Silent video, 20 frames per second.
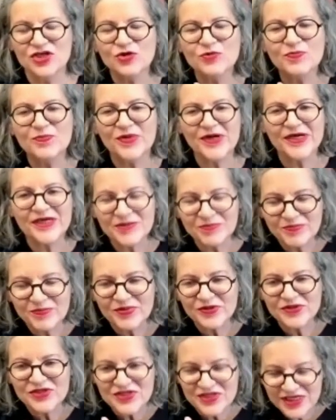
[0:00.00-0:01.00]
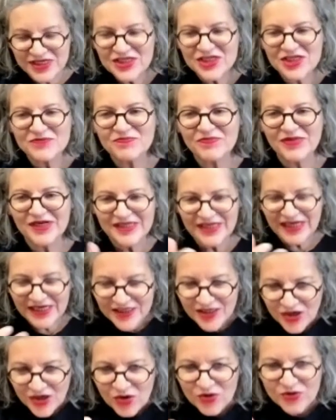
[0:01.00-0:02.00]
superimposition, but
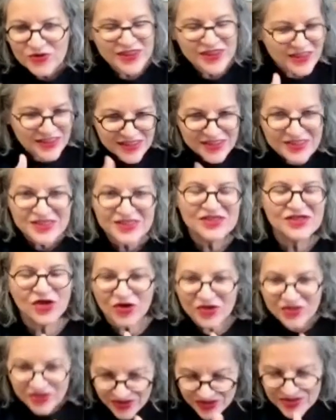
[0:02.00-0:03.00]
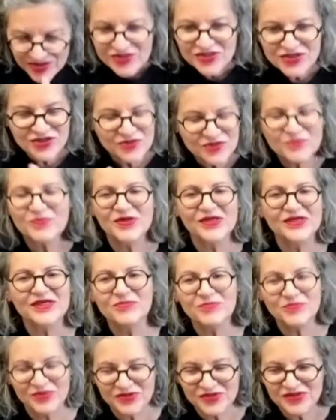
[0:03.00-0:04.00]
I know it is not a
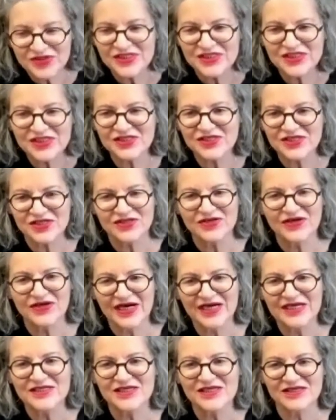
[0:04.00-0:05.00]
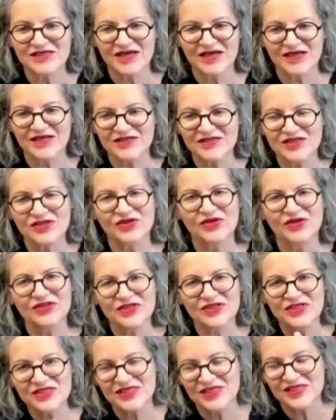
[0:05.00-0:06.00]
superimposition, so I
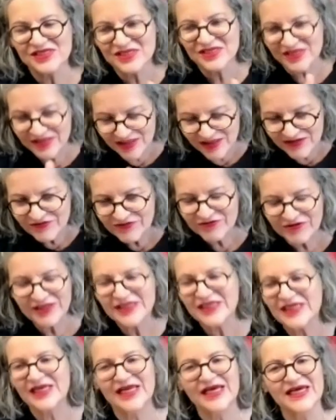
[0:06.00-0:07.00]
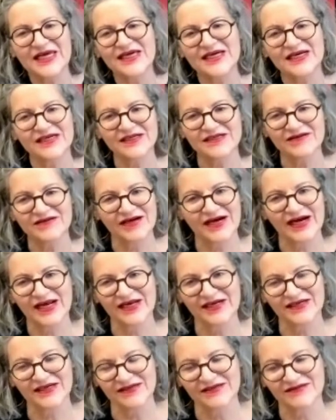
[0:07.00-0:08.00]
thought this is a different layer,
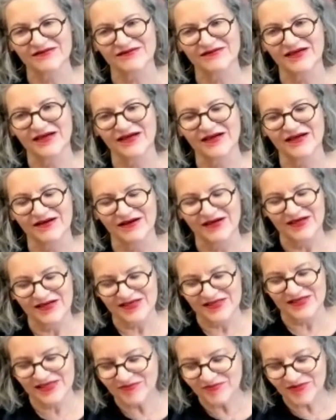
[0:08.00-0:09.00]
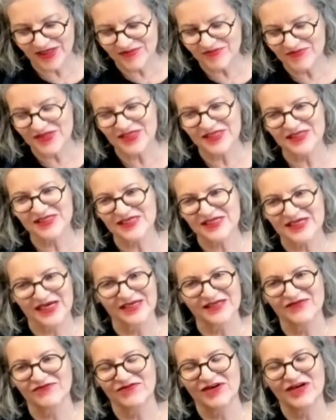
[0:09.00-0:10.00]
and yeah. Sometimes it
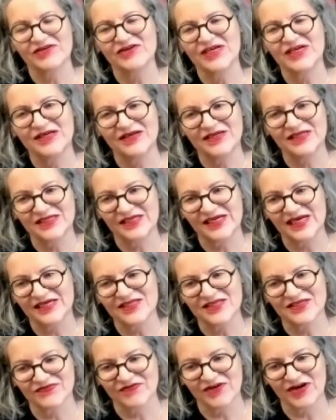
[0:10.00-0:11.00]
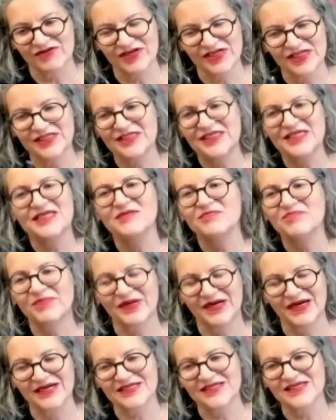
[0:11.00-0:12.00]
gets very deep,
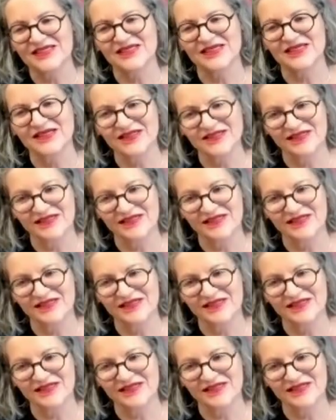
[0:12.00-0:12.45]
I think.